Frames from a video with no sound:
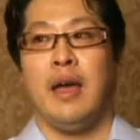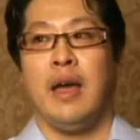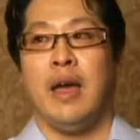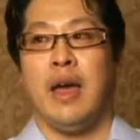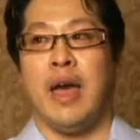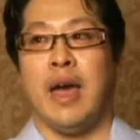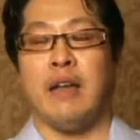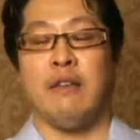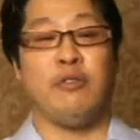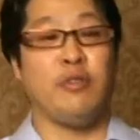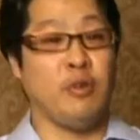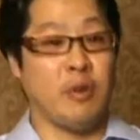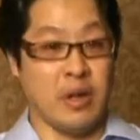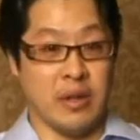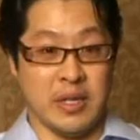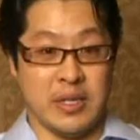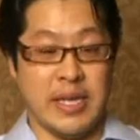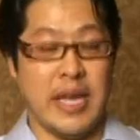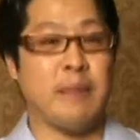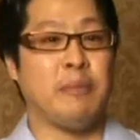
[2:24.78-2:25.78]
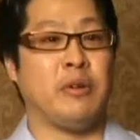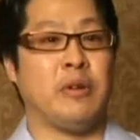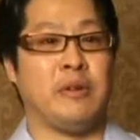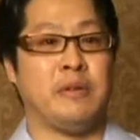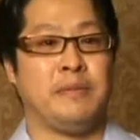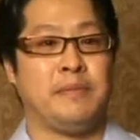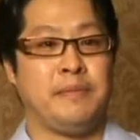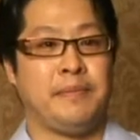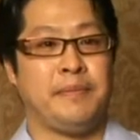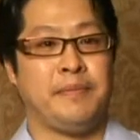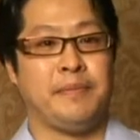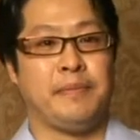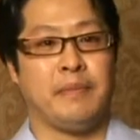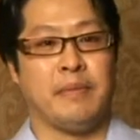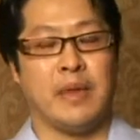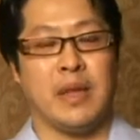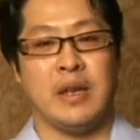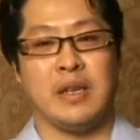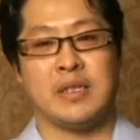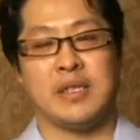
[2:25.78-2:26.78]
and food on the table.
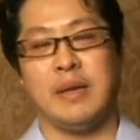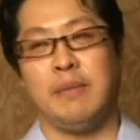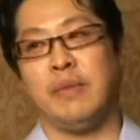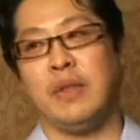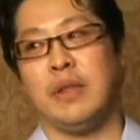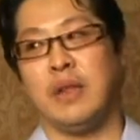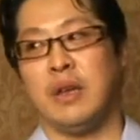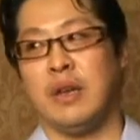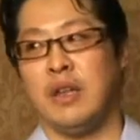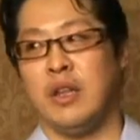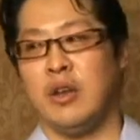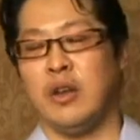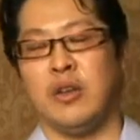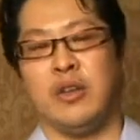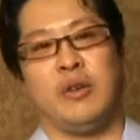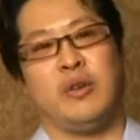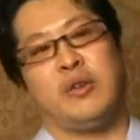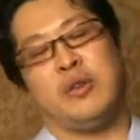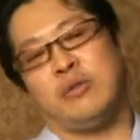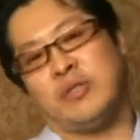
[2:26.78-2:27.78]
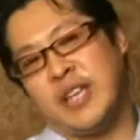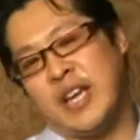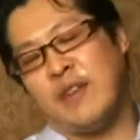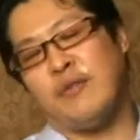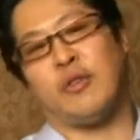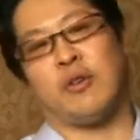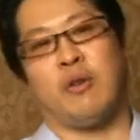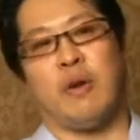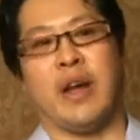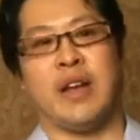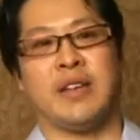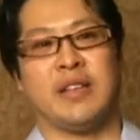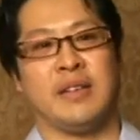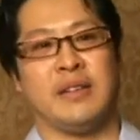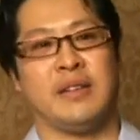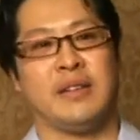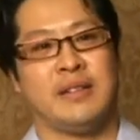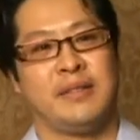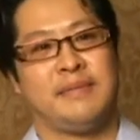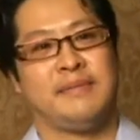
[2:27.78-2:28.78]
And it's something that you take for granted.
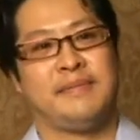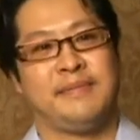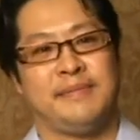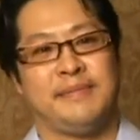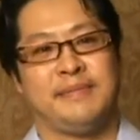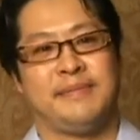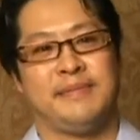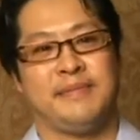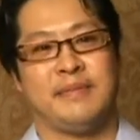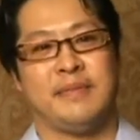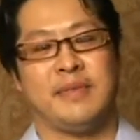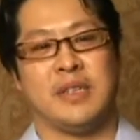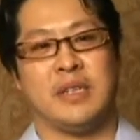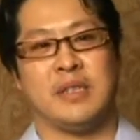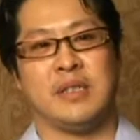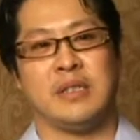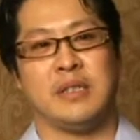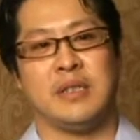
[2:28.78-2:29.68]
And